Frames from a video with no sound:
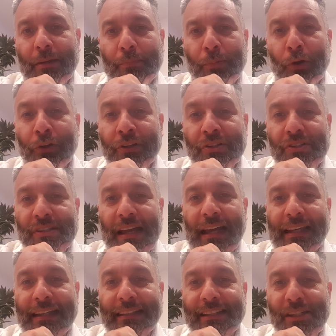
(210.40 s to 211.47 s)
point
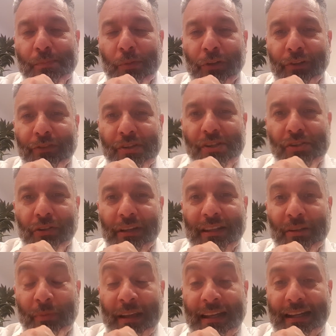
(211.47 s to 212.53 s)
tally at this point of the season
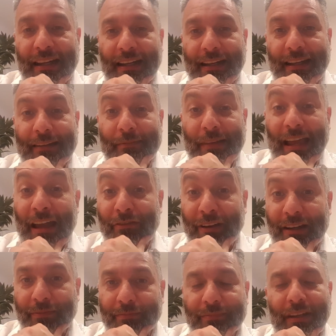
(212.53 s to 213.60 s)
under Wenger
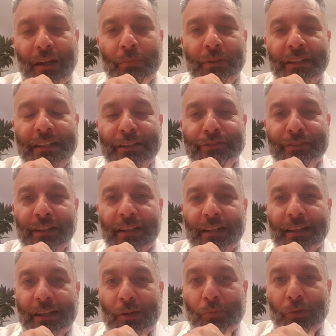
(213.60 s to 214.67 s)
ever, I believe.
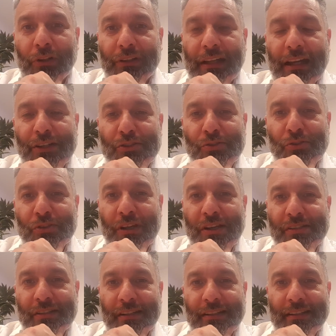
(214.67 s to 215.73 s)
Well, that
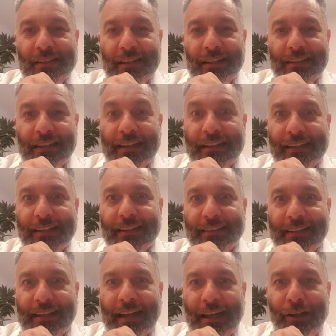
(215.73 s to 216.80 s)
suggests that they needed
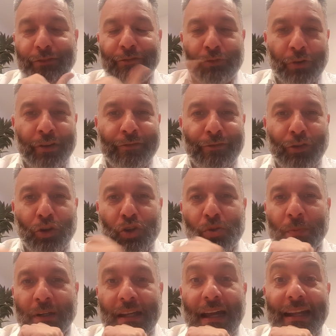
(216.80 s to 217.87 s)
the kind of
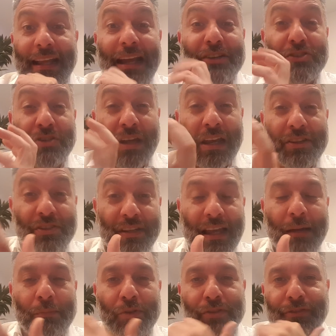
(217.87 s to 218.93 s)
reinforcement, and it has changed the
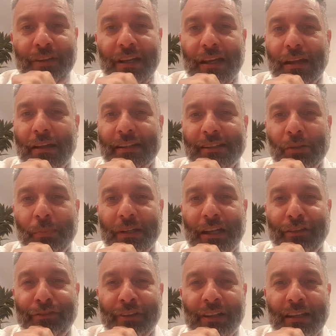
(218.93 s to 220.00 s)
atmosphere a little bit, I
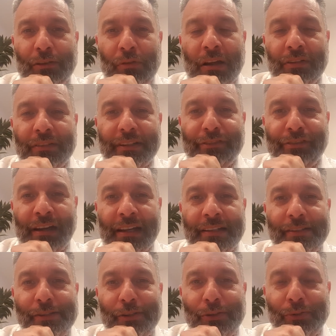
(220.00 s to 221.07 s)
feel, around the
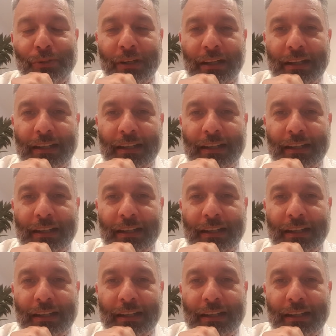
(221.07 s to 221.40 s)
fans. So